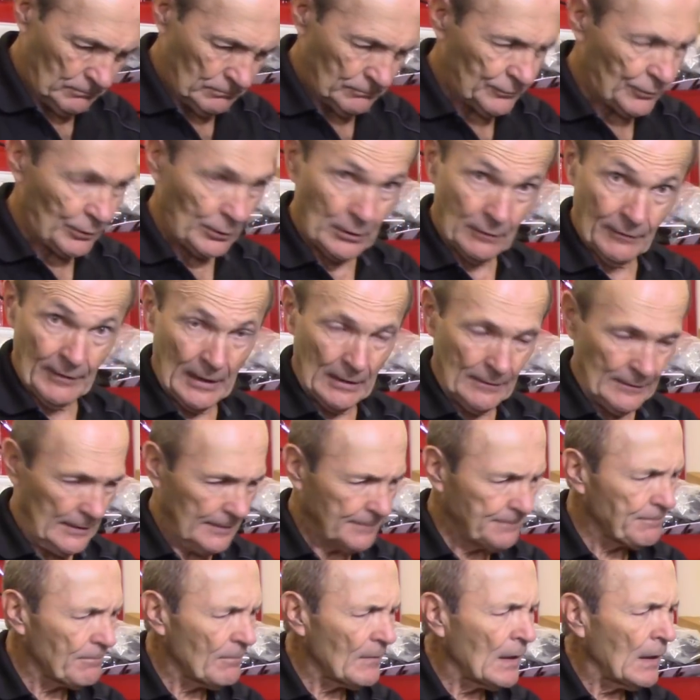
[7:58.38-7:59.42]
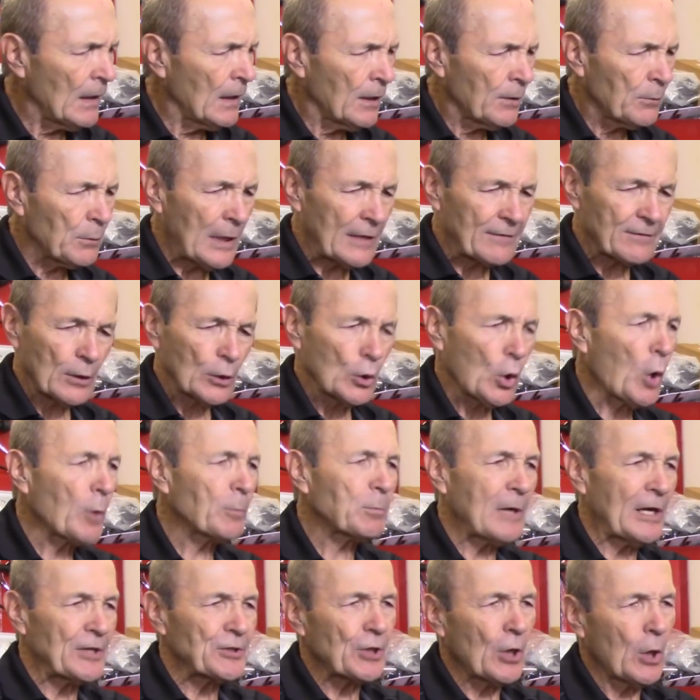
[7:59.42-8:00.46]
Turn the valve on. We have the low
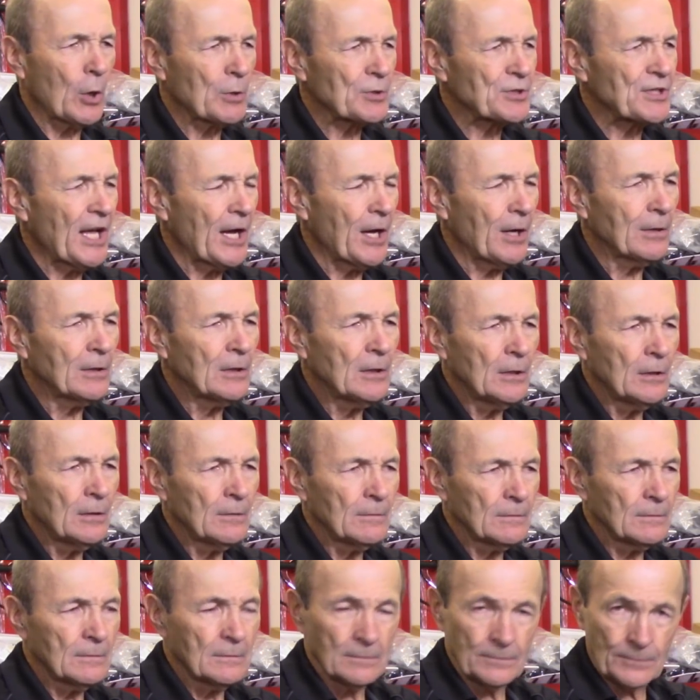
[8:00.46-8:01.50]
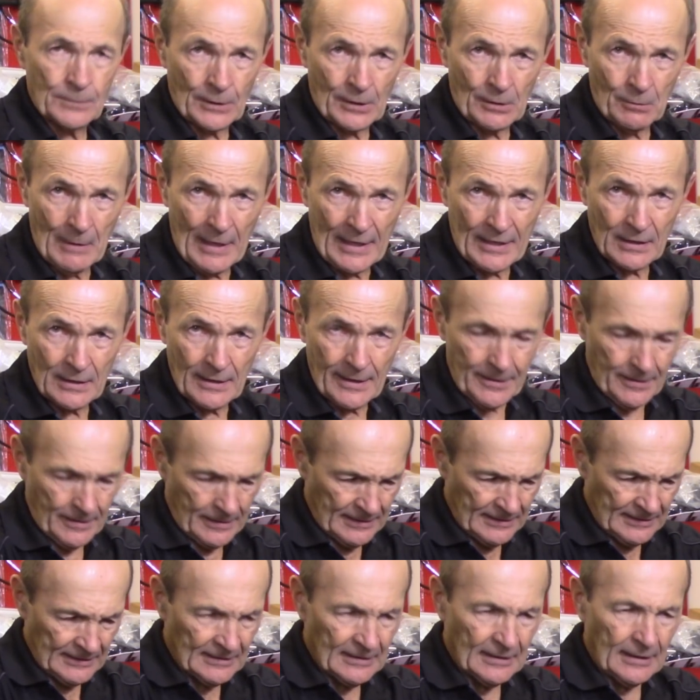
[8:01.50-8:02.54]
pressure hose now for the regulator,
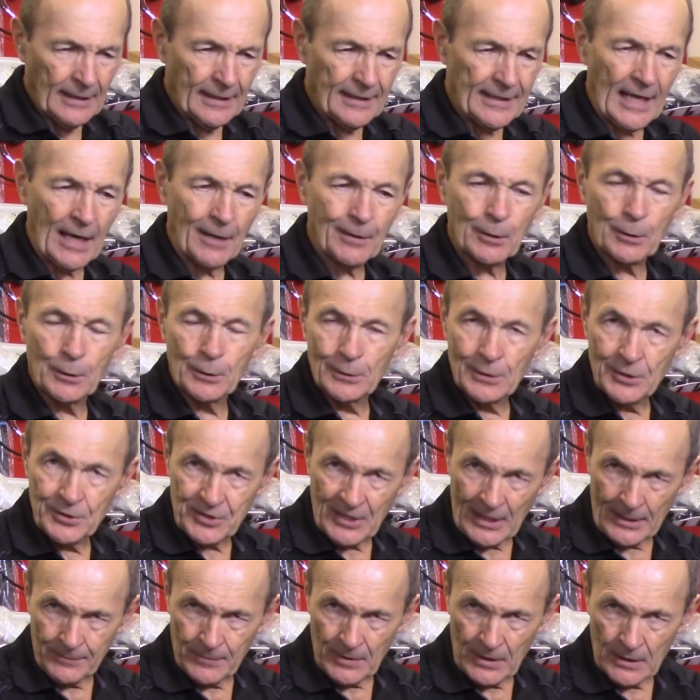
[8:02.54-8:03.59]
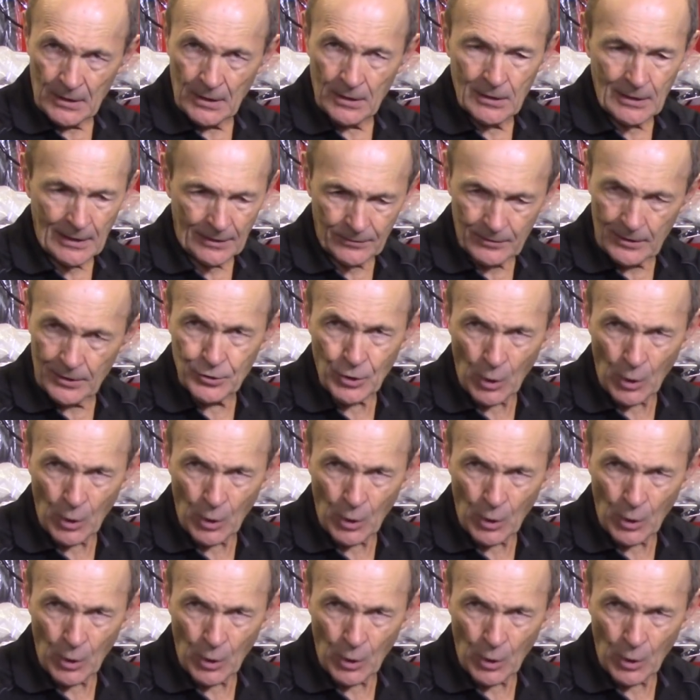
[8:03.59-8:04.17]
and now I'm going to do the same thing and cut this